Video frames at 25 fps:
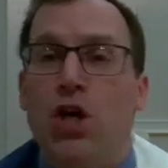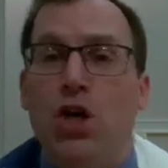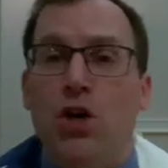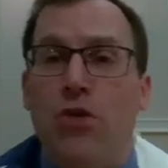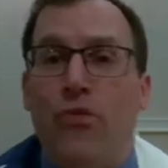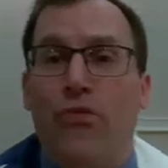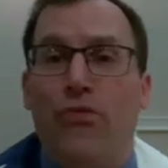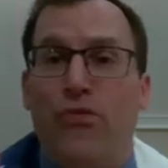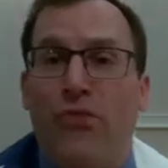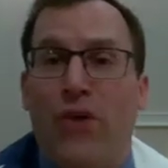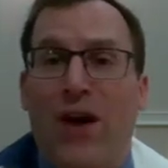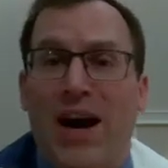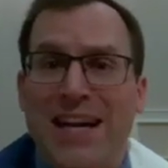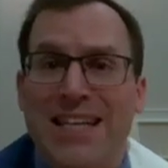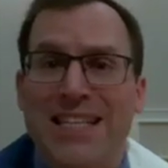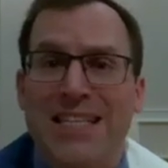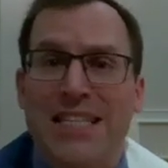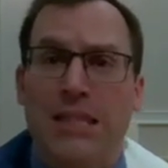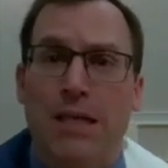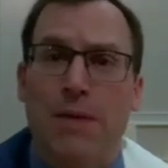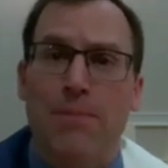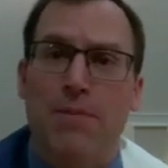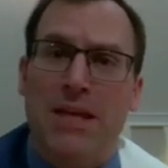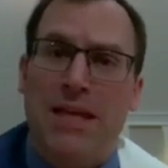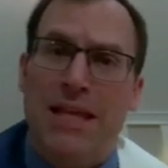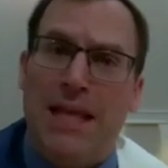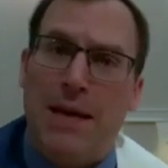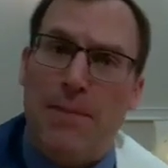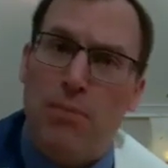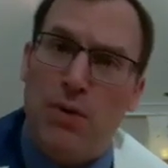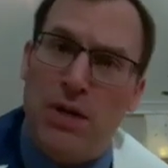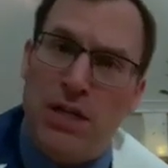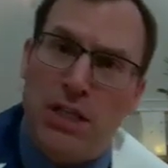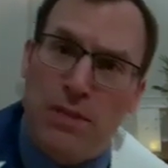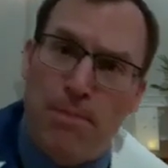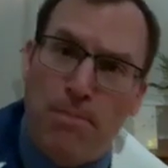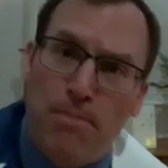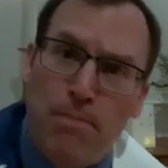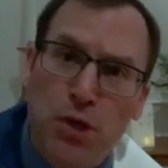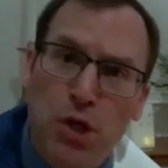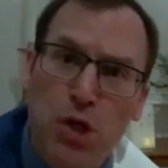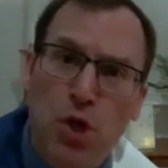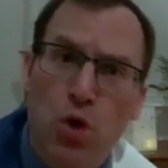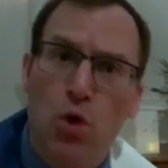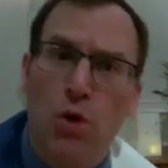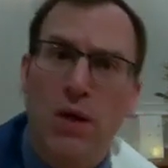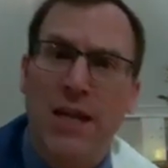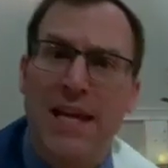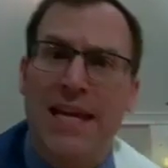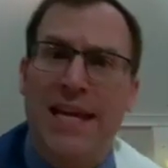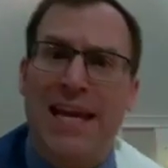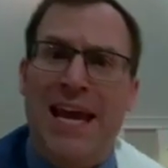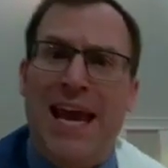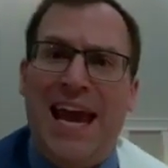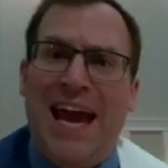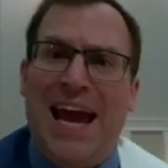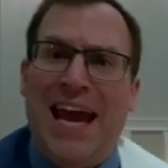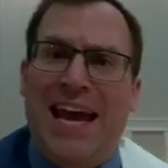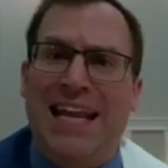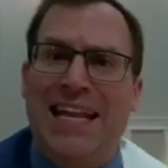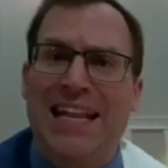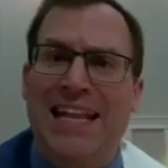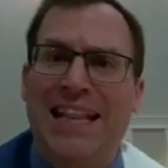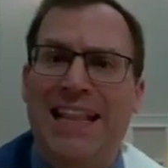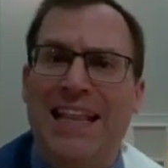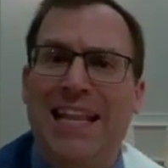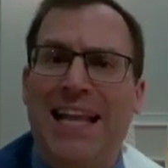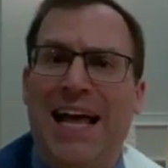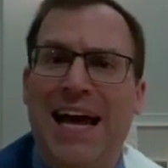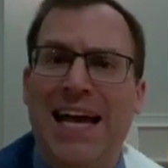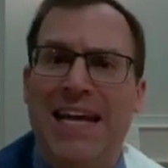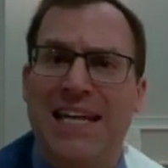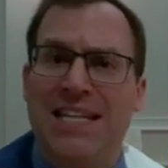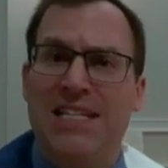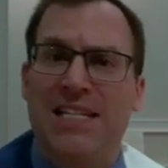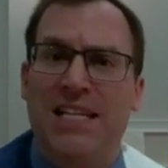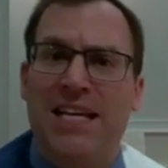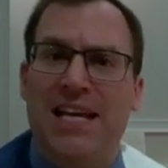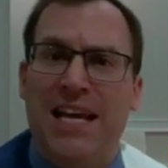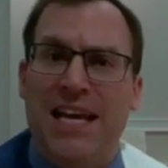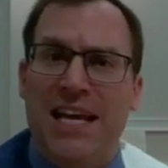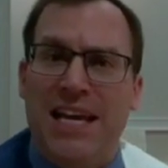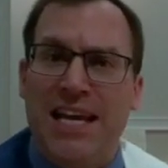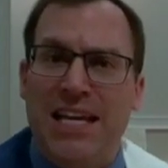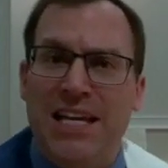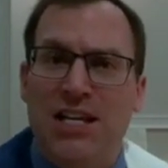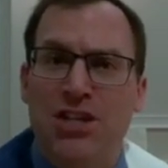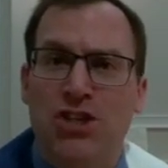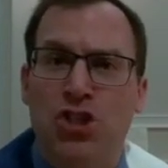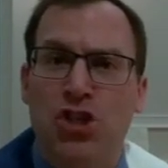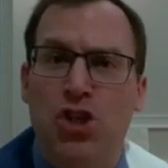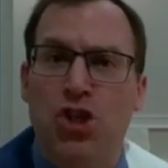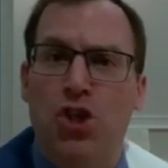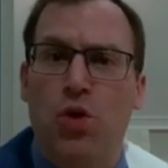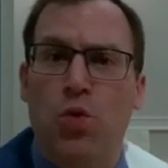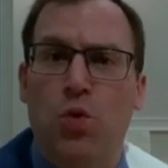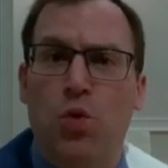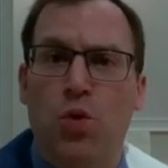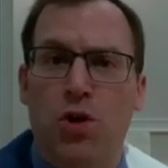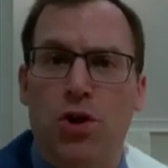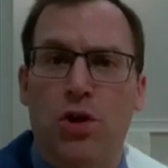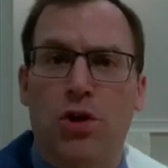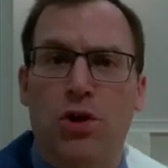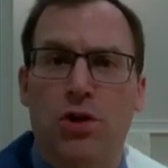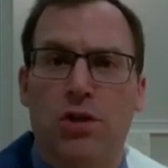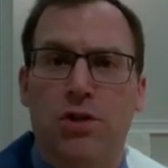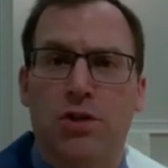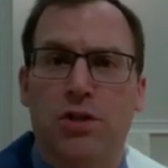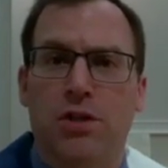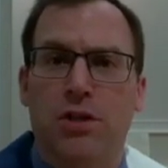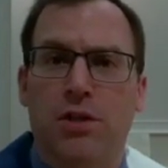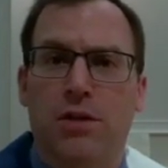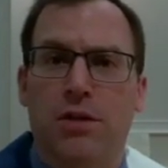Find something that brings beauty and light into the world.